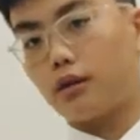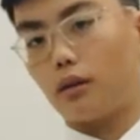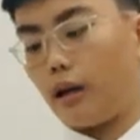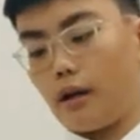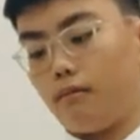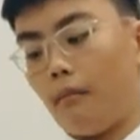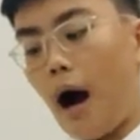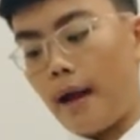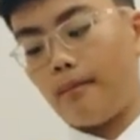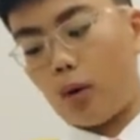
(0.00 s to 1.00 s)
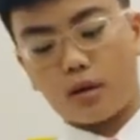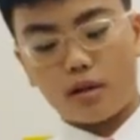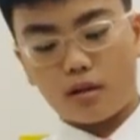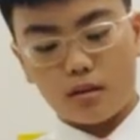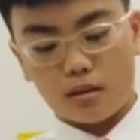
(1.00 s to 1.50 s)
to like buying
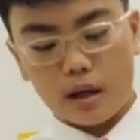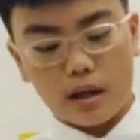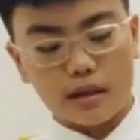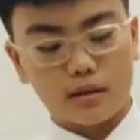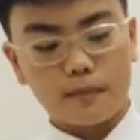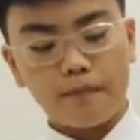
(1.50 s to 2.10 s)
mortgages, I guess.